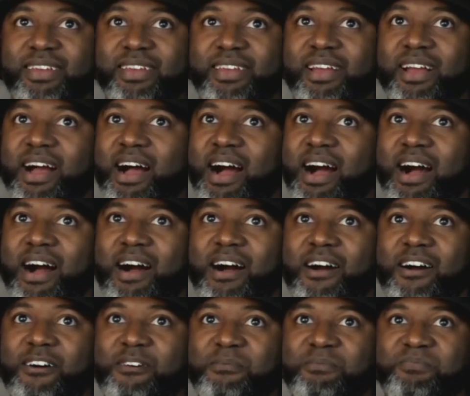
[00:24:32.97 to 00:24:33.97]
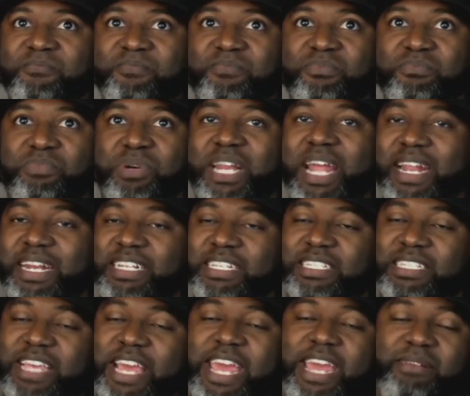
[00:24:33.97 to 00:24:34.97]
Um, but at the
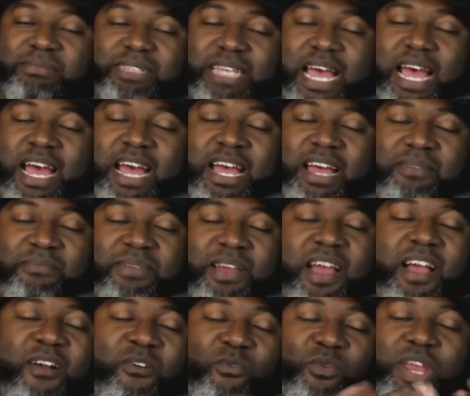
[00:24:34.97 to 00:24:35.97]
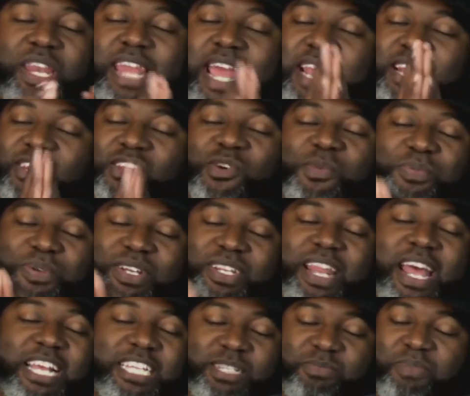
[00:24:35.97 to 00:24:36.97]
same time, when they do put
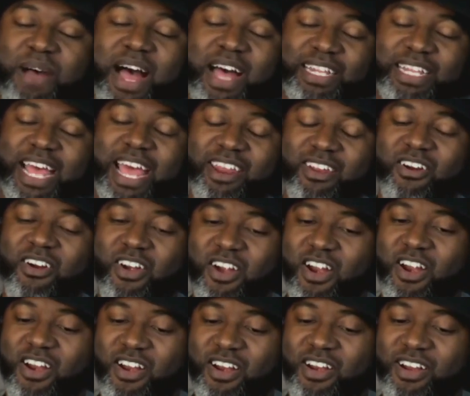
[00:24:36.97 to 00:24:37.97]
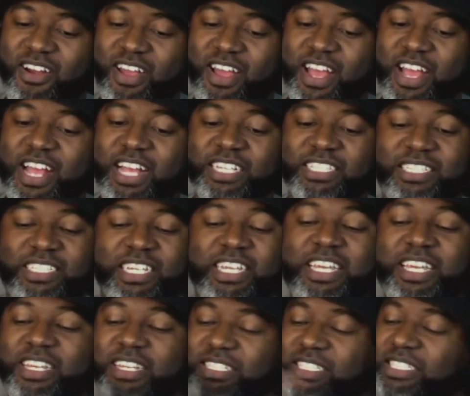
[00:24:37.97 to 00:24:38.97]
that spotlight on her,
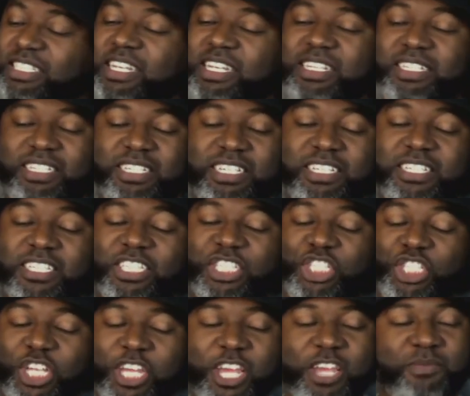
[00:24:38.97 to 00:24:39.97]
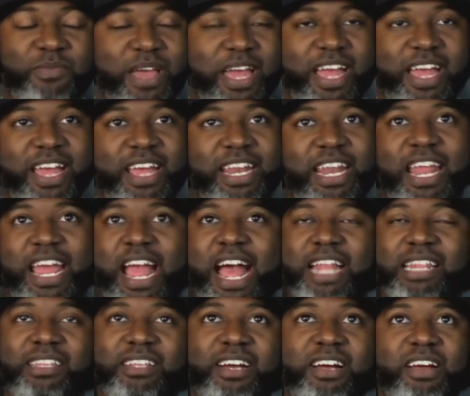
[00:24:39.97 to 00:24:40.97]
she she she's a G man. Like I
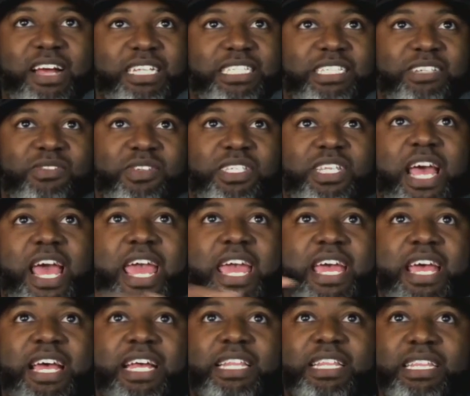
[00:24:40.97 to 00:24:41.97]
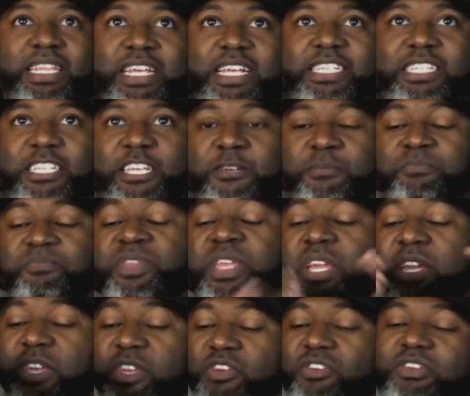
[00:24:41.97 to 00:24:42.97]
love how she was like, listen,
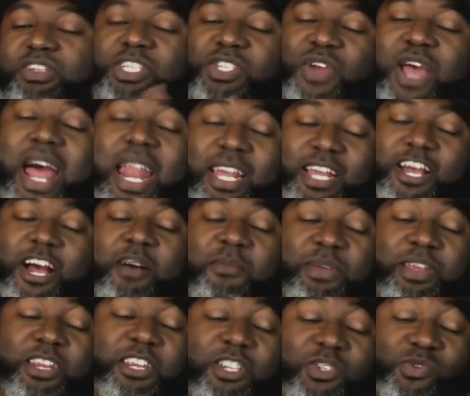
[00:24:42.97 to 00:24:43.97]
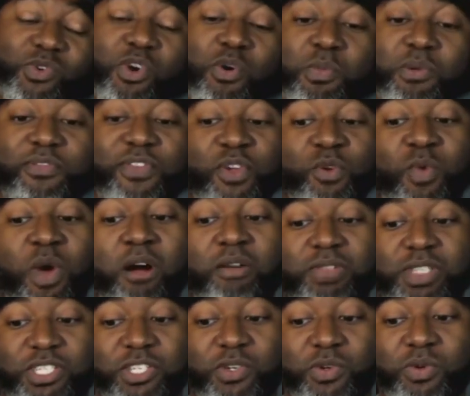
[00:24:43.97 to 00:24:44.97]
you could try to come in this room if you want
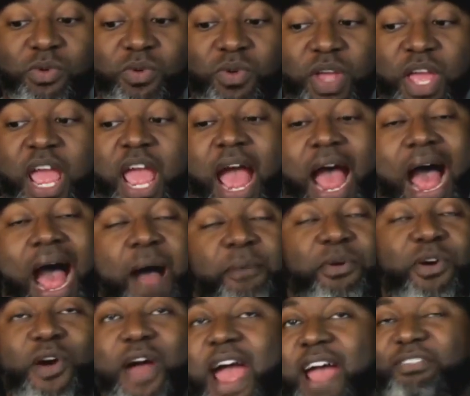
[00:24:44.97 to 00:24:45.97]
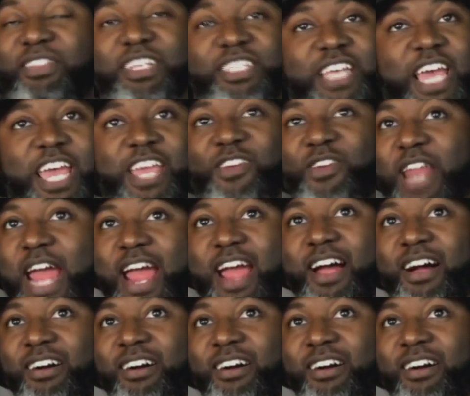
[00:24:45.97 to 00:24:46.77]
to, I'm gonna have to take you down.